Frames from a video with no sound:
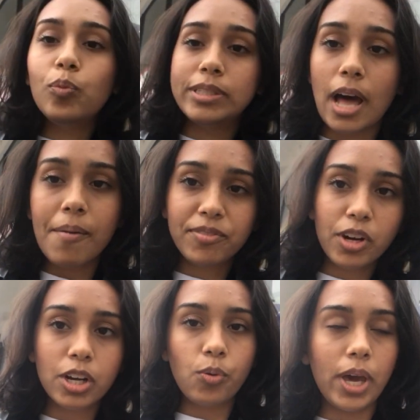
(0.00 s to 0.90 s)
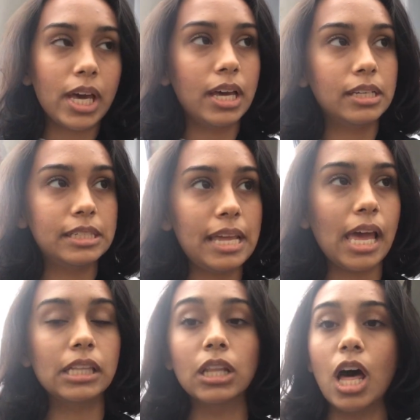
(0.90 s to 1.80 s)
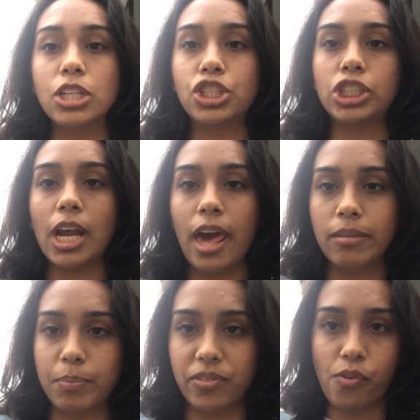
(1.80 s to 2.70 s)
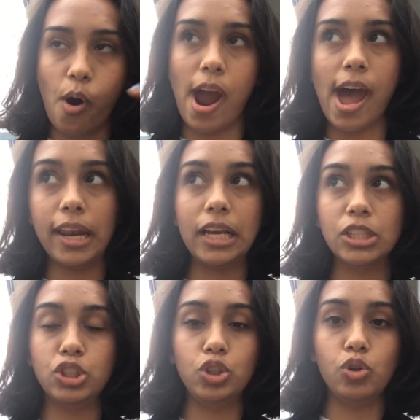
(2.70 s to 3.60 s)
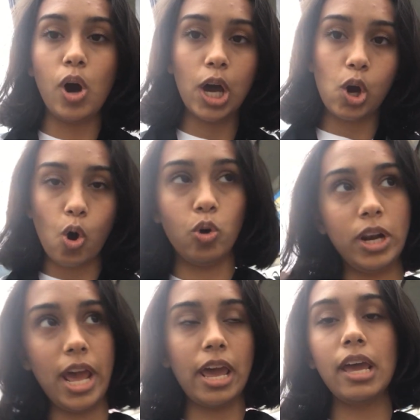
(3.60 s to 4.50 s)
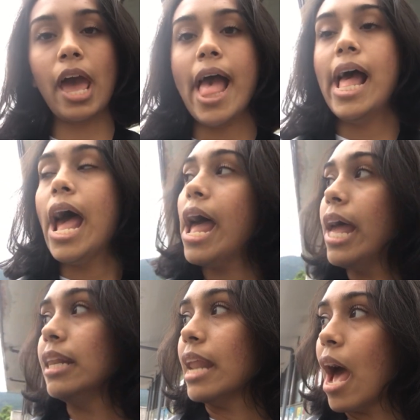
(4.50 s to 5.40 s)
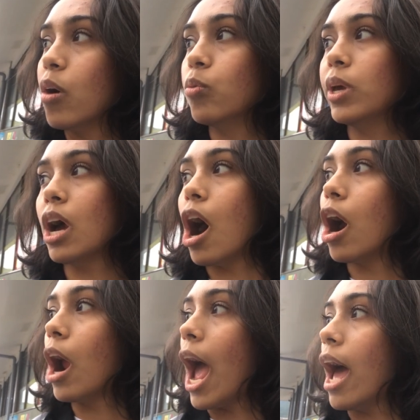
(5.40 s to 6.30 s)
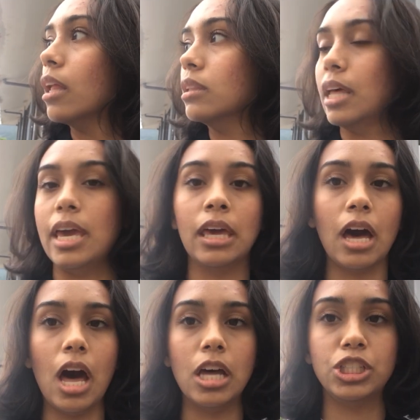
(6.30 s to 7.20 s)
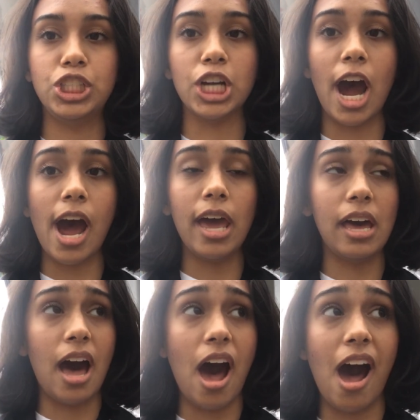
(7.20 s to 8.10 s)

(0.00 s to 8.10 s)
We stopped for a quick steak lunch before heading to Hakone, and now we are at Lake Ashai,